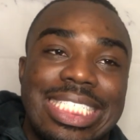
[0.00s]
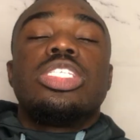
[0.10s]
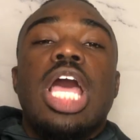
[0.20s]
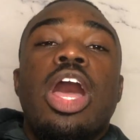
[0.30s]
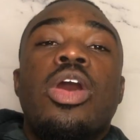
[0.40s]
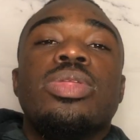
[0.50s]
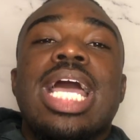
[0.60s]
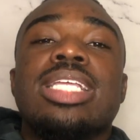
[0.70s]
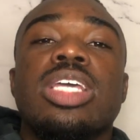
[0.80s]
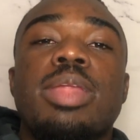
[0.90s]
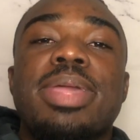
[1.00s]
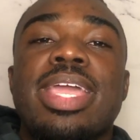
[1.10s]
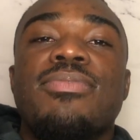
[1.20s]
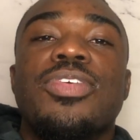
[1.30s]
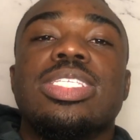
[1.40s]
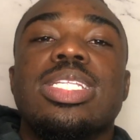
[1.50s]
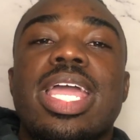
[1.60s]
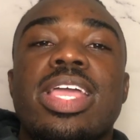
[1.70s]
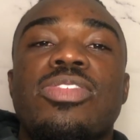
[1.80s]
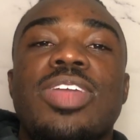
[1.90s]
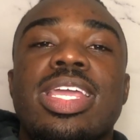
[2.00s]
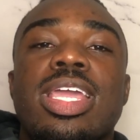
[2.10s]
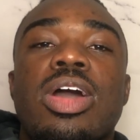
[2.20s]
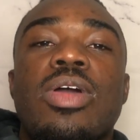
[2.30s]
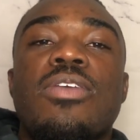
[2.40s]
So that's gonna be it for today's video.